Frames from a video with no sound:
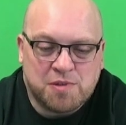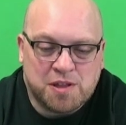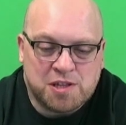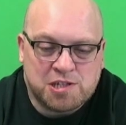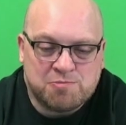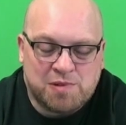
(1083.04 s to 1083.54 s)
like
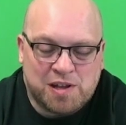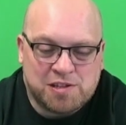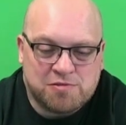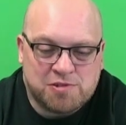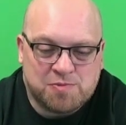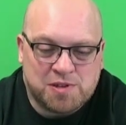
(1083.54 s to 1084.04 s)
the
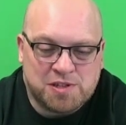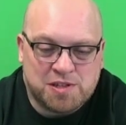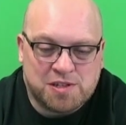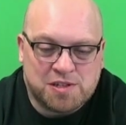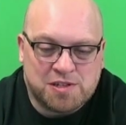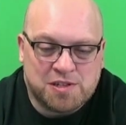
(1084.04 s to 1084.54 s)
spatter, is because
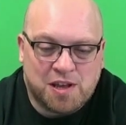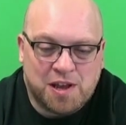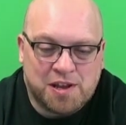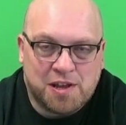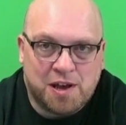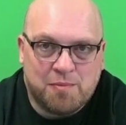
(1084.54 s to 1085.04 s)
it's a
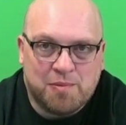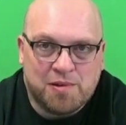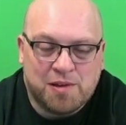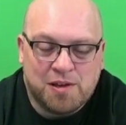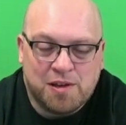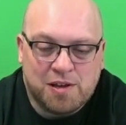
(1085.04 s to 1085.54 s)
side cup
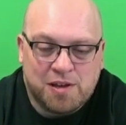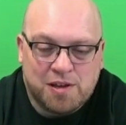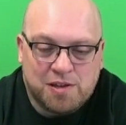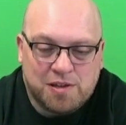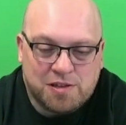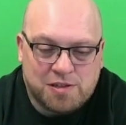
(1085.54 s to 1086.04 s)

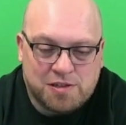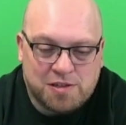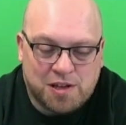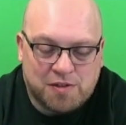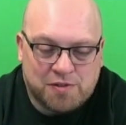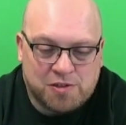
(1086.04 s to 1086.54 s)

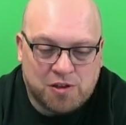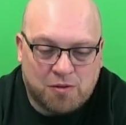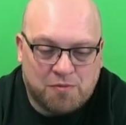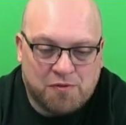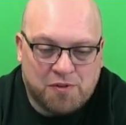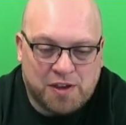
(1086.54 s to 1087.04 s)
instead of a
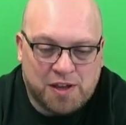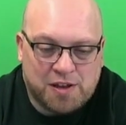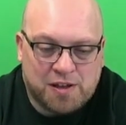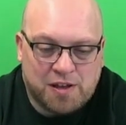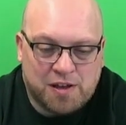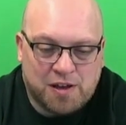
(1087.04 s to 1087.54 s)
top
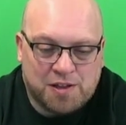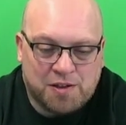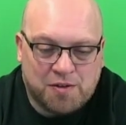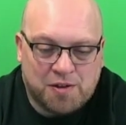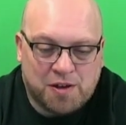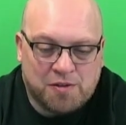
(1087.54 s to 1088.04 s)
feed. I
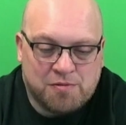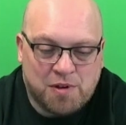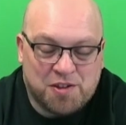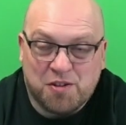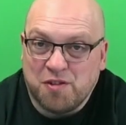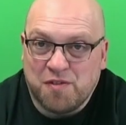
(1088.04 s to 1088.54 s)
don't know
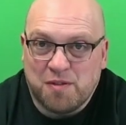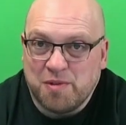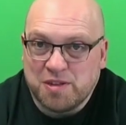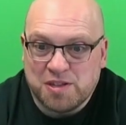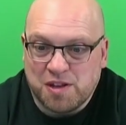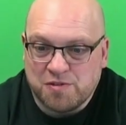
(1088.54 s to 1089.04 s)
if that
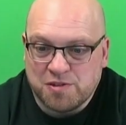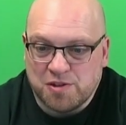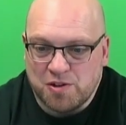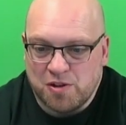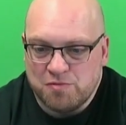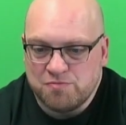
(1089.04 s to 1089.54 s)
makes a difference
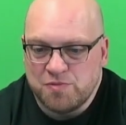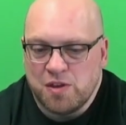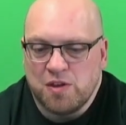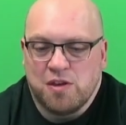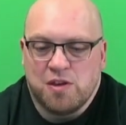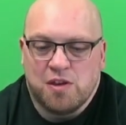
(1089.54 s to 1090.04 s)
or not,
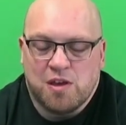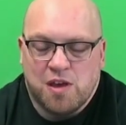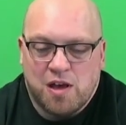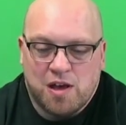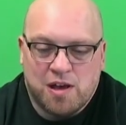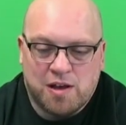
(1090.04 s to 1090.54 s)

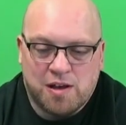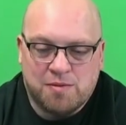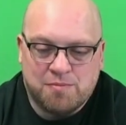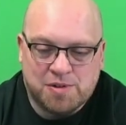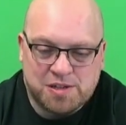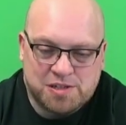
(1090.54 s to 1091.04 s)

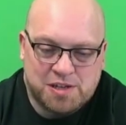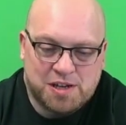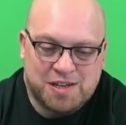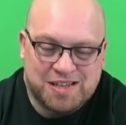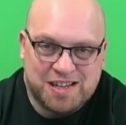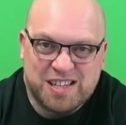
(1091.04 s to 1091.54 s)
but it
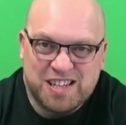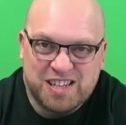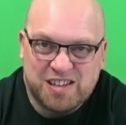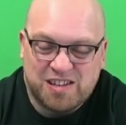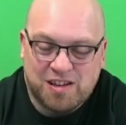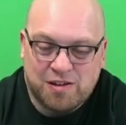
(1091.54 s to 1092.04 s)
certainly did
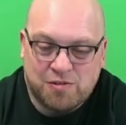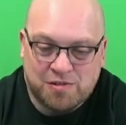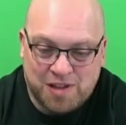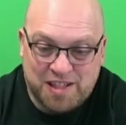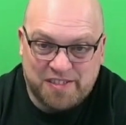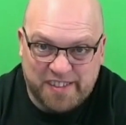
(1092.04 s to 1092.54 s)

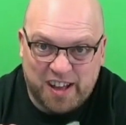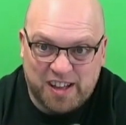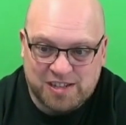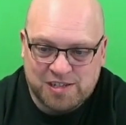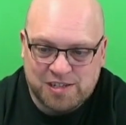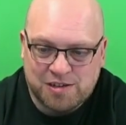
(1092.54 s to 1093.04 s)
and
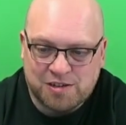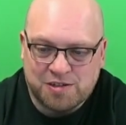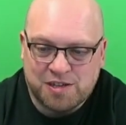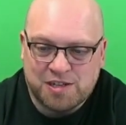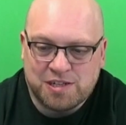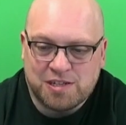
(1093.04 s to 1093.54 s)
does
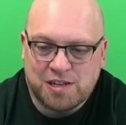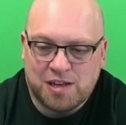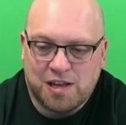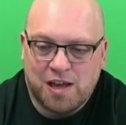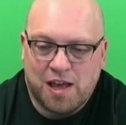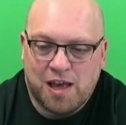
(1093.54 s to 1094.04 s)
on this
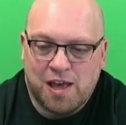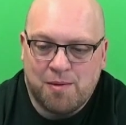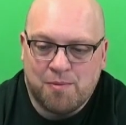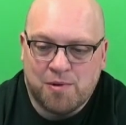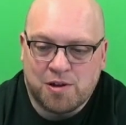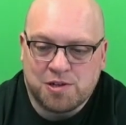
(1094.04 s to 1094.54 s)

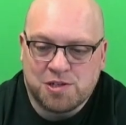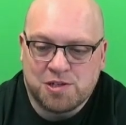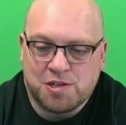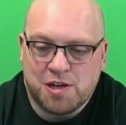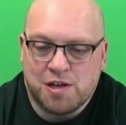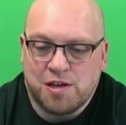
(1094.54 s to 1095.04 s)

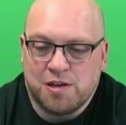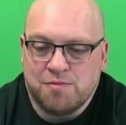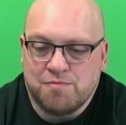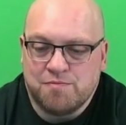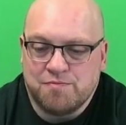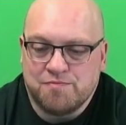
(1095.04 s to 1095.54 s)

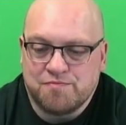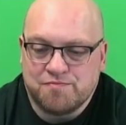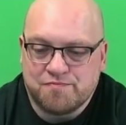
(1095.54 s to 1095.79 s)
airbrush.